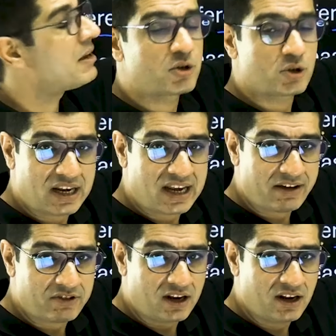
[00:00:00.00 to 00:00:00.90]
to the
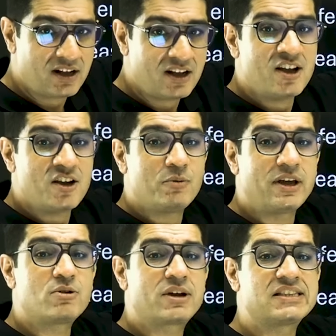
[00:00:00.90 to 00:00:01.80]
level where
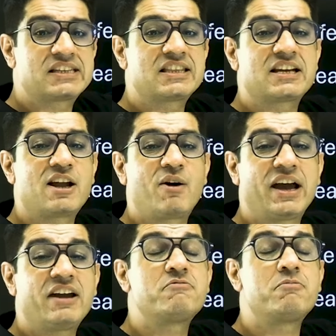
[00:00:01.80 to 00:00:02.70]
you can say that now I
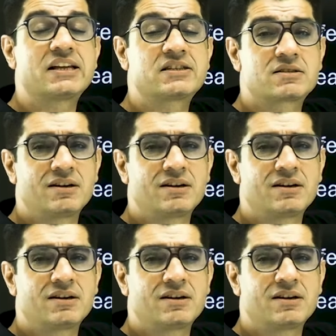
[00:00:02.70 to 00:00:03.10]
have mastered